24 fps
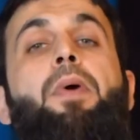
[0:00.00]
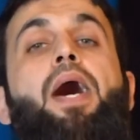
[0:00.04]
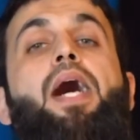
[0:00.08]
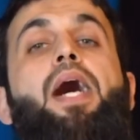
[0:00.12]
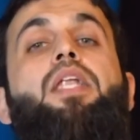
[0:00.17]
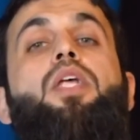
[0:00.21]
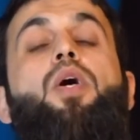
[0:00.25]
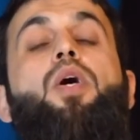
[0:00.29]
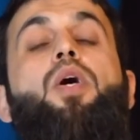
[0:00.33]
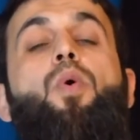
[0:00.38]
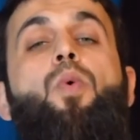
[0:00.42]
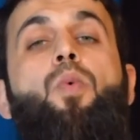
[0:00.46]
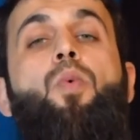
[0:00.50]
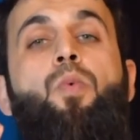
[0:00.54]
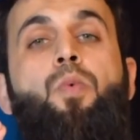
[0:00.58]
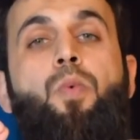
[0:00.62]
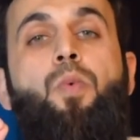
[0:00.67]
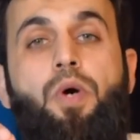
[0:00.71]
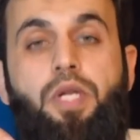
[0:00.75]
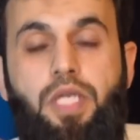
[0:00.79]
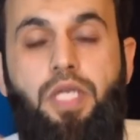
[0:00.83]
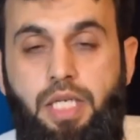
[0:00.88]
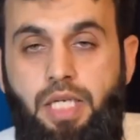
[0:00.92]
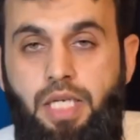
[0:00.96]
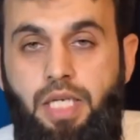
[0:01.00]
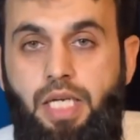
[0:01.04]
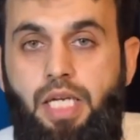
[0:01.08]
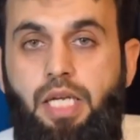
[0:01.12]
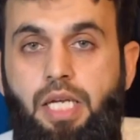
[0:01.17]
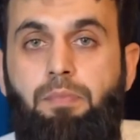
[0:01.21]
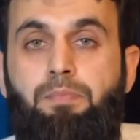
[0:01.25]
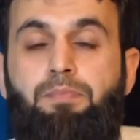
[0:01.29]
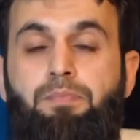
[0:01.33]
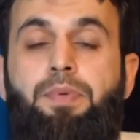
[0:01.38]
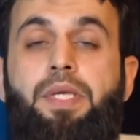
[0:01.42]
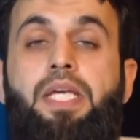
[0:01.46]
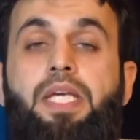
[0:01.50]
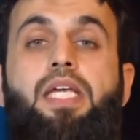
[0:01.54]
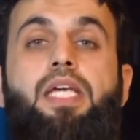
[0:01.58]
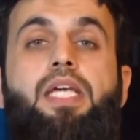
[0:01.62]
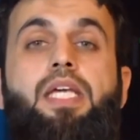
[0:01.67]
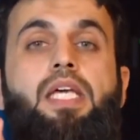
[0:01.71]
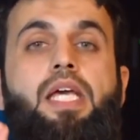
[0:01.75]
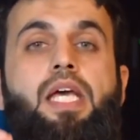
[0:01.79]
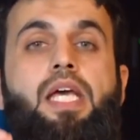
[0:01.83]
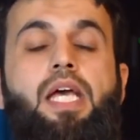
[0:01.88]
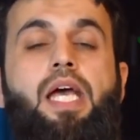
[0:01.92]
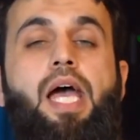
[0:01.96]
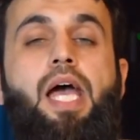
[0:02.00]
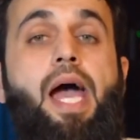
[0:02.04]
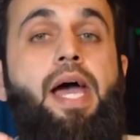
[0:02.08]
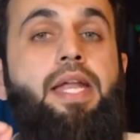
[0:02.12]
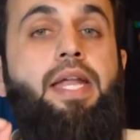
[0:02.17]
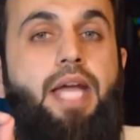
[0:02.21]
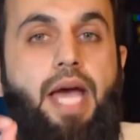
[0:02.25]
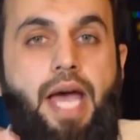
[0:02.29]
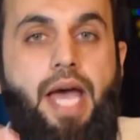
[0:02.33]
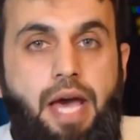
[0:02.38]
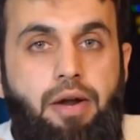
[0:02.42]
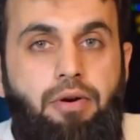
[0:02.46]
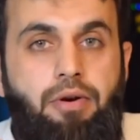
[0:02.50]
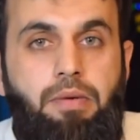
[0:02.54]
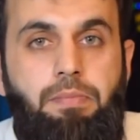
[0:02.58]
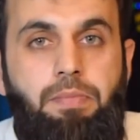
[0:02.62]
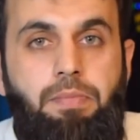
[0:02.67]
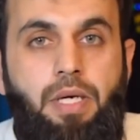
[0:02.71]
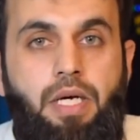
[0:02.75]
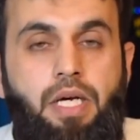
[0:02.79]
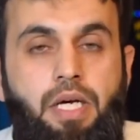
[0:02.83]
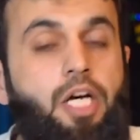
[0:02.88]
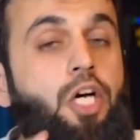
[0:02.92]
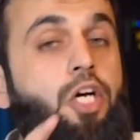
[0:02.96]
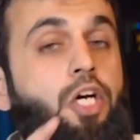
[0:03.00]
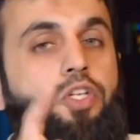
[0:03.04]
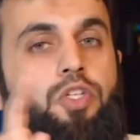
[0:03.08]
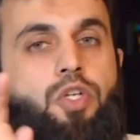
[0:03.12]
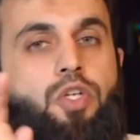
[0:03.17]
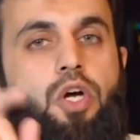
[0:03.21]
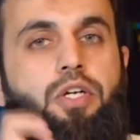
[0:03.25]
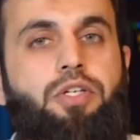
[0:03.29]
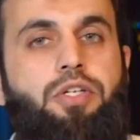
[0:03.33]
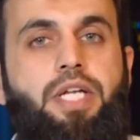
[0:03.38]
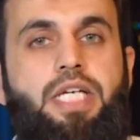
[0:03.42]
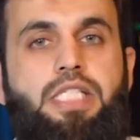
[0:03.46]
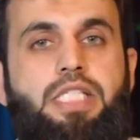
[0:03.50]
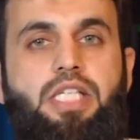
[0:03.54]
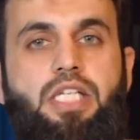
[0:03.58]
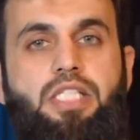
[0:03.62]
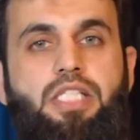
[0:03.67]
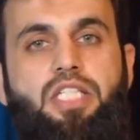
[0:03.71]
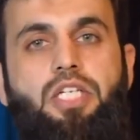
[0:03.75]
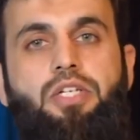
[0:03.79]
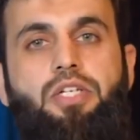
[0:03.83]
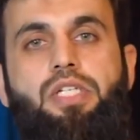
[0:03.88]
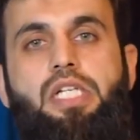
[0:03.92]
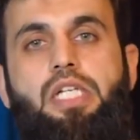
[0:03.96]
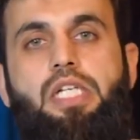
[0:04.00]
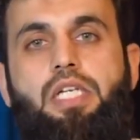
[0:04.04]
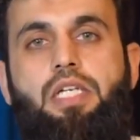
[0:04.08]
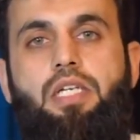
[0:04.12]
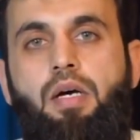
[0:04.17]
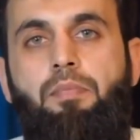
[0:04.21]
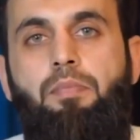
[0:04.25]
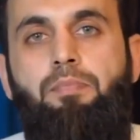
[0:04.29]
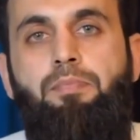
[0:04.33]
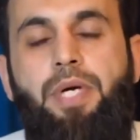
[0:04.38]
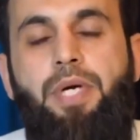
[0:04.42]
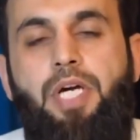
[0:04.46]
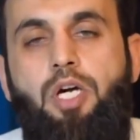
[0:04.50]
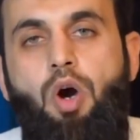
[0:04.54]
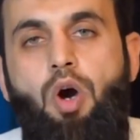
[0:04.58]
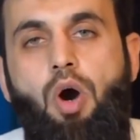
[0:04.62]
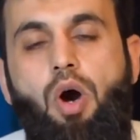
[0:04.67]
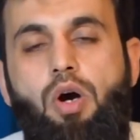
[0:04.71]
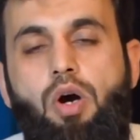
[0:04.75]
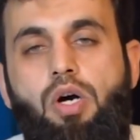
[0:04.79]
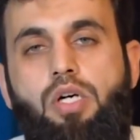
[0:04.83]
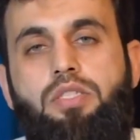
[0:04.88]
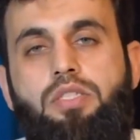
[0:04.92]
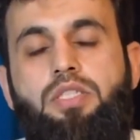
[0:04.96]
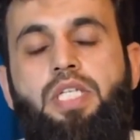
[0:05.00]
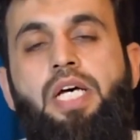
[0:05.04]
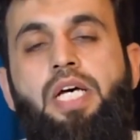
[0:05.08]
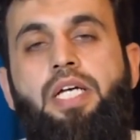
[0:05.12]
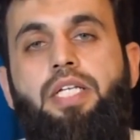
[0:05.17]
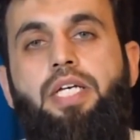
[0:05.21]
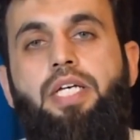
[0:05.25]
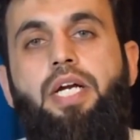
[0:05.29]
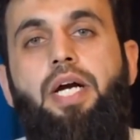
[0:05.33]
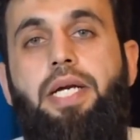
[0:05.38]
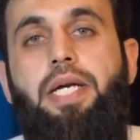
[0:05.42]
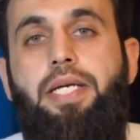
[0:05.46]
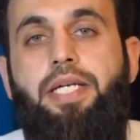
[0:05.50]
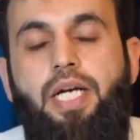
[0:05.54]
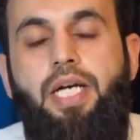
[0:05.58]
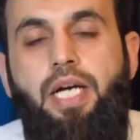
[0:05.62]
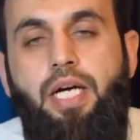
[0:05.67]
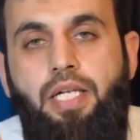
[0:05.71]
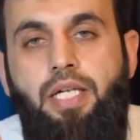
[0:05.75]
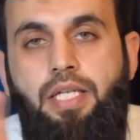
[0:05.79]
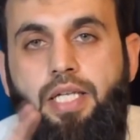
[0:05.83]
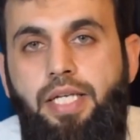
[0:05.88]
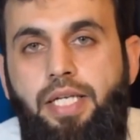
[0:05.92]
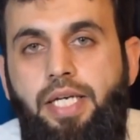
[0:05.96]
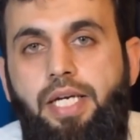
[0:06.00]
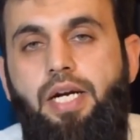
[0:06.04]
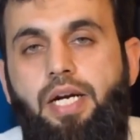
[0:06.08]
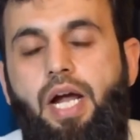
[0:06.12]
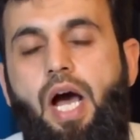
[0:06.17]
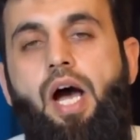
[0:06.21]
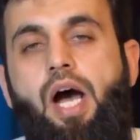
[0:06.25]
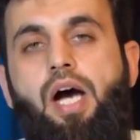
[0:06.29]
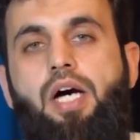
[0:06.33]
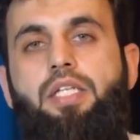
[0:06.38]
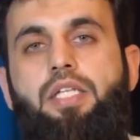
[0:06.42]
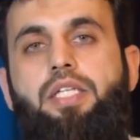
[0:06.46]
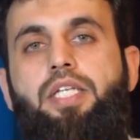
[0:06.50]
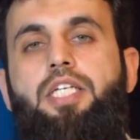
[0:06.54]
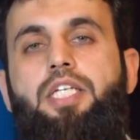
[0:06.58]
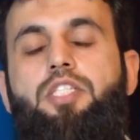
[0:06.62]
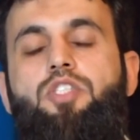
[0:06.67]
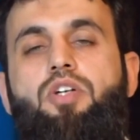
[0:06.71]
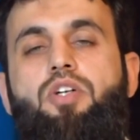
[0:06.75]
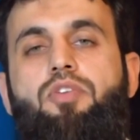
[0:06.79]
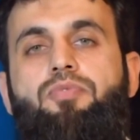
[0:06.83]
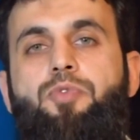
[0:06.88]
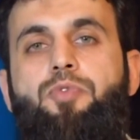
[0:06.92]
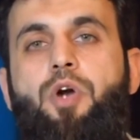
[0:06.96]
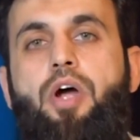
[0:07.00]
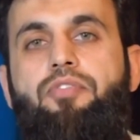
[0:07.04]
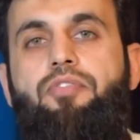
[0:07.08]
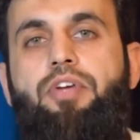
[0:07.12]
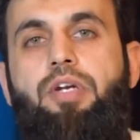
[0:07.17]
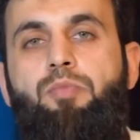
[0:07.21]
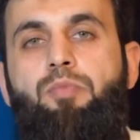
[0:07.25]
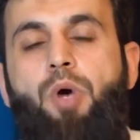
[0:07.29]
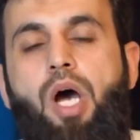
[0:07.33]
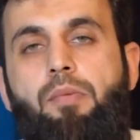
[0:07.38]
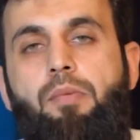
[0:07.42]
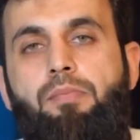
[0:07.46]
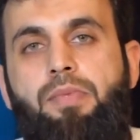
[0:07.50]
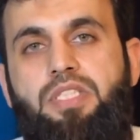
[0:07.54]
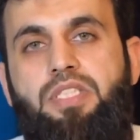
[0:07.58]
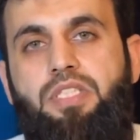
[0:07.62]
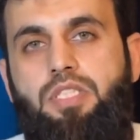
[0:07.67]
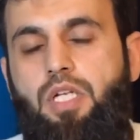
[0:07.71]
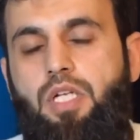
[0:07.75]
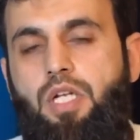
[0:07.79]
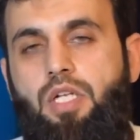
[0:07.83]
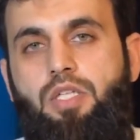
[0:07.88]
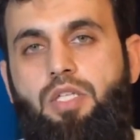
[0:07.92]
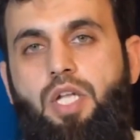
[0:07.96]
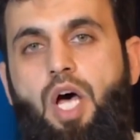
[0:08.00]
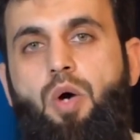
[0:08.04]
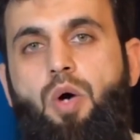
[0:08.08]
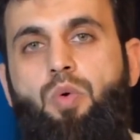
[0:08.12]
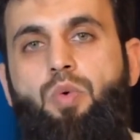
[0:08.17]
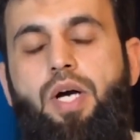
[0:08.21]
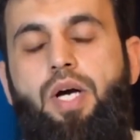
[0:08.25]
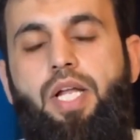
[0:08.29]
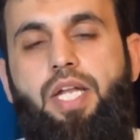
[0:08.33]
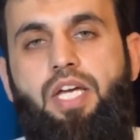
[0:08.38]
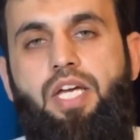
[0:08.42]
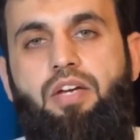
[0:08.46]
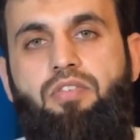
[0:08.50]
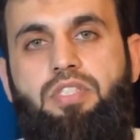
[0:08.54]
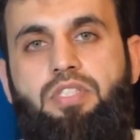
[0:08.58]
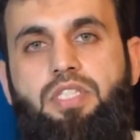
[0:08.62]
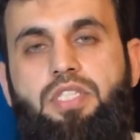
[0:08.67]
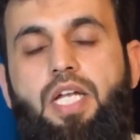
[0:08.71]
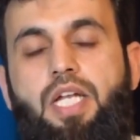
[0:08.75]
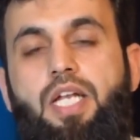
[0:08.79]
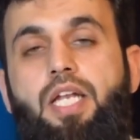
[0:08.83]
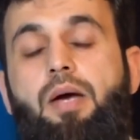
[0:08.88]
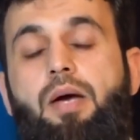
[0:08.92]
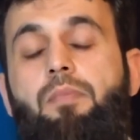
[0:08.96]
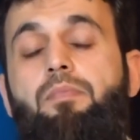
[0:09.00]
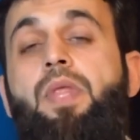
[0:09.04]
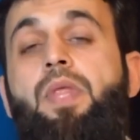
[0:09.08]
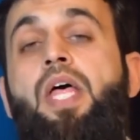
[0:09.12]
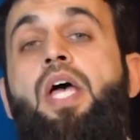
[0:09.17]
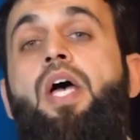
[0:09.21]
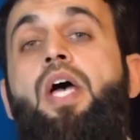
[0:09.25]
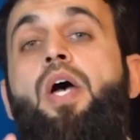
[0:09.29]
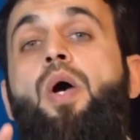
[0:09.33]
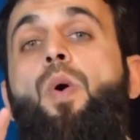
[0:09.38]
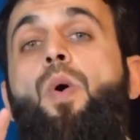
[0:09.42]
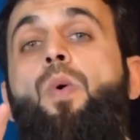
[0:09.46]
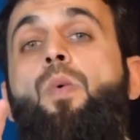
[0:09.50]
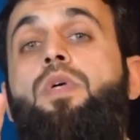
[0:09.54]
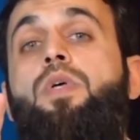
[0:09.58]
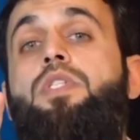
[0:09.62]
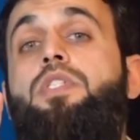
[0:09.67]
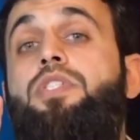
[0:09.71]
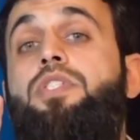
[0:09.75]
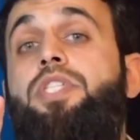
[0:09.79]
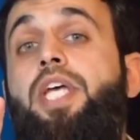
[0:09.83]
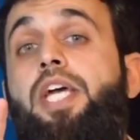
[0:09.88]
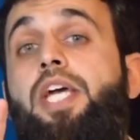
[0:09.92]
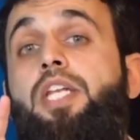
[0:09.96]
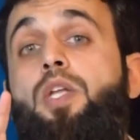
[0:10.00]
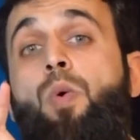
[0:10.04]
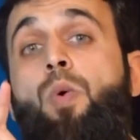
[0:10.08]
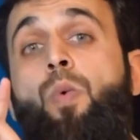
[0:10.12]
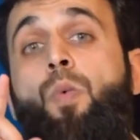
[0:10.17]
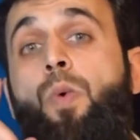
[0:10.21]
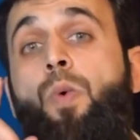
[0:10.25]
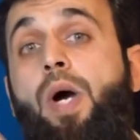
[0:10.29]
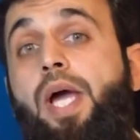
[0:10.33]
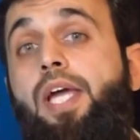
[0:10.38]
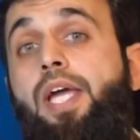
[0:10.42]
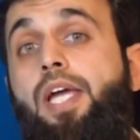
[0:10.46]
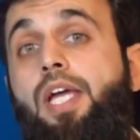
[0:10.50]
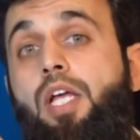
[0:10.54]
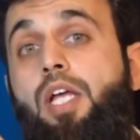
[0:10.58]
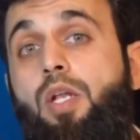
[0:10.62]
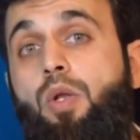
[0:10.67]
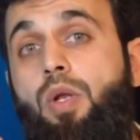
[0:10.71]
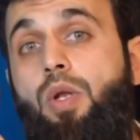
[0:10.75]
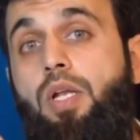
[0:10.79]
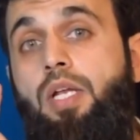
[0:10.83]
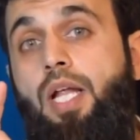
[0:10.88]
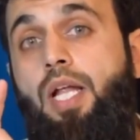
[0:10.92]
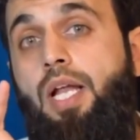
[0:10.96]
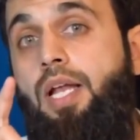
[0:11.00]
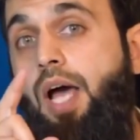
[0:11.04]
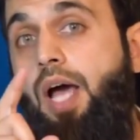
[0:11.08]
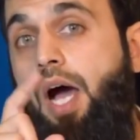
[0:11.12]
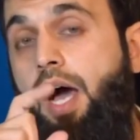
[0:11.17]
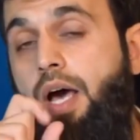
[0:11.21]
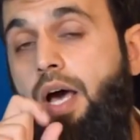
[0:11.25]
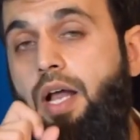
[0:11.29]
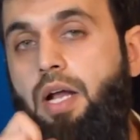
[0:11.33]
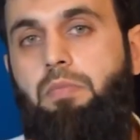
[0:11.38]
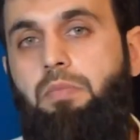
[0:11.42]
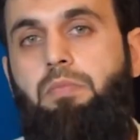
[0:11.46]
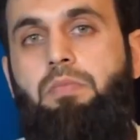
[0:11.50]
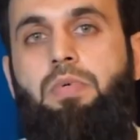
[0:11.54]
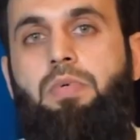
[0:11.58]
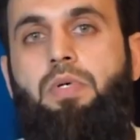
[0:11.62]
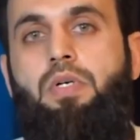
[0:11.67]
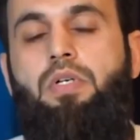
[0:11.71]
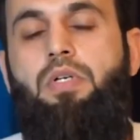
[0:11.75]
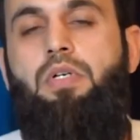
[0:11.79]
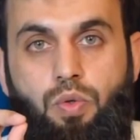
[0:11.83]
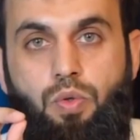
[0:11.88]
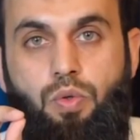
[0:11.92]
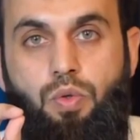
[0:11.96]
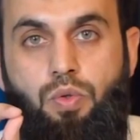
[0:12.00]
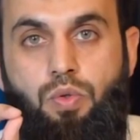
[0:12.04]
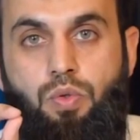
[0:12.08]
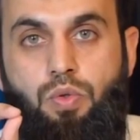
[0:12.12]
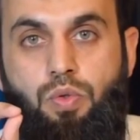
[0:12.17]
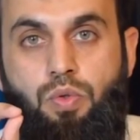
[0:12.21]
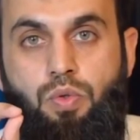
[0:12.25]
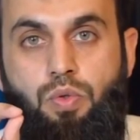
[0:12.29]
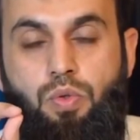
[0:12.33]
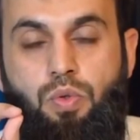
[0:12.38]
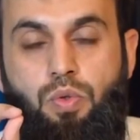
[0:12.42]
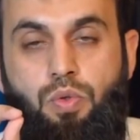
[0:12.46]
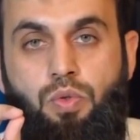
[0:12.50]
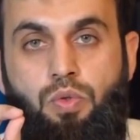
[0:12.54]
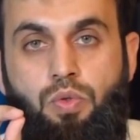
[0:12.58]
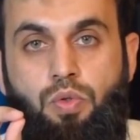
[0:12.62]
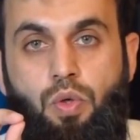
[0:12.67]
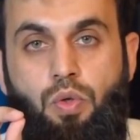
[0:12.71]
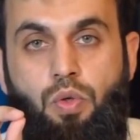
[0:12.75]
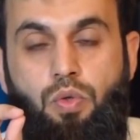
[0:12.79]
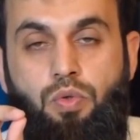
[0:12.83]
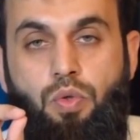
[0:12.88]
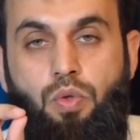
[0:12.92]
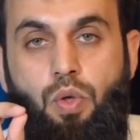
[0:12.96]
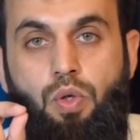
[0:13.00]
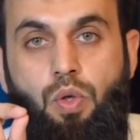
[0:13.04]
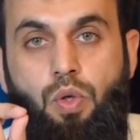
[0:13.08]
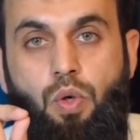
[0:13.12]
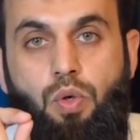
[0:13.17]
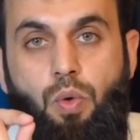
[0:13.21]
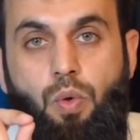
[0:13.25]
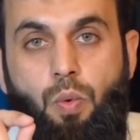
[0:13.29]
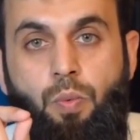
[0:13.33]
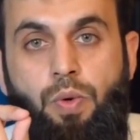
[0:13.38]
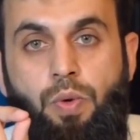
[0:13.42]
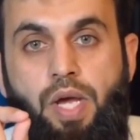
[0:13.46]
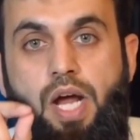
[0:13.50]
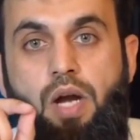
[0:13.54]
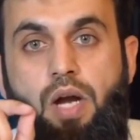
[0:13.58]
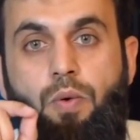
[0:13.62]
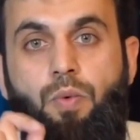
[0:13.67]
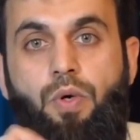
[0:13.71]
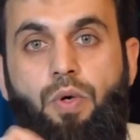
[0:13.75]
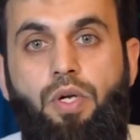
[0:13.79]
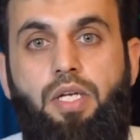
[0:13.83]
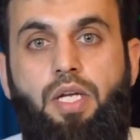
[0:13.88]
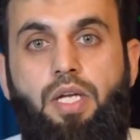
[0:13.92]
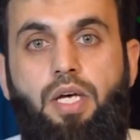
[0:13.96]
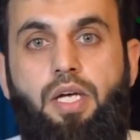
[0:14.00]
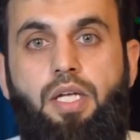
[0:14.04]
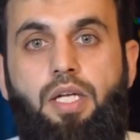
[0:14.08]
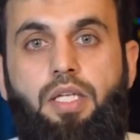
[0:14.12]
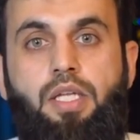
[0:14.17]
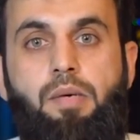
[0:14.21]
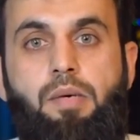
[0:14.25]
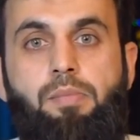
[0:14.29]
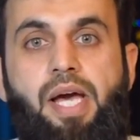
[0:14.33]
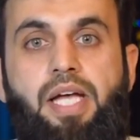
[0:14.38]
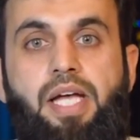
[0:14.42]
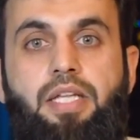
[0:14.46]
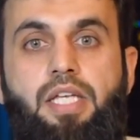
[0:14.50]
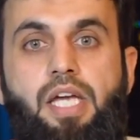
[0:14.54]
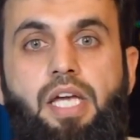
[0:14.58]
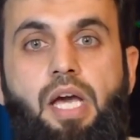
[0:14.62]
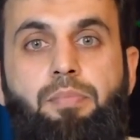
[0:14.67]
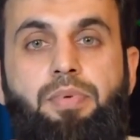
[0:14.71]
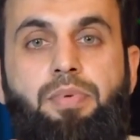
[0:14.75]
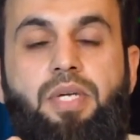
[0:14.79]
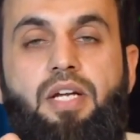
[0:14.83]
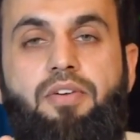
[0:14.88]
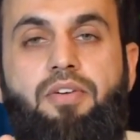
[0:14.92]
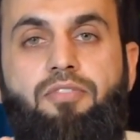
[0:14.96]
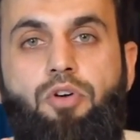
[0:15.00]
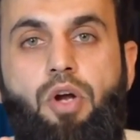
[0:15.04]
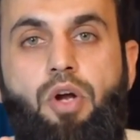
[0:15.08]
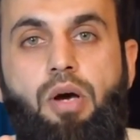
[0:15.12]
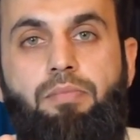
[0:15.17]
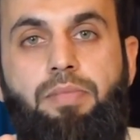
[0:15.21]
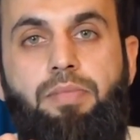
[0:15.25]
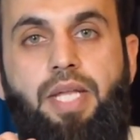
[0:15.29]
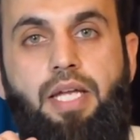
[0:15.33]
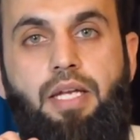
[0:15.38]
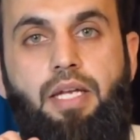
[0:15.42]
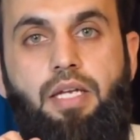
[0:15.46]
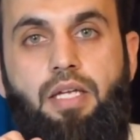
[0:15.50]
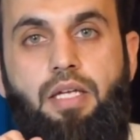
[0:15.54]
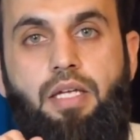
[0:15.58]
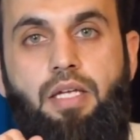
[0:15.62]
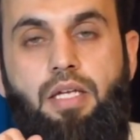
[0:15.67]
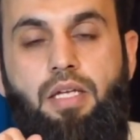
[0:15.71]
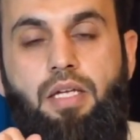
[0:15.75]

But would he be an Arab? Not necessarily. Because there are clear ahadith of Prophet Muhammad sallallahu alaihi wasallam which state, "Wailul lil Arab." So look, where would the Mahdi appear from then?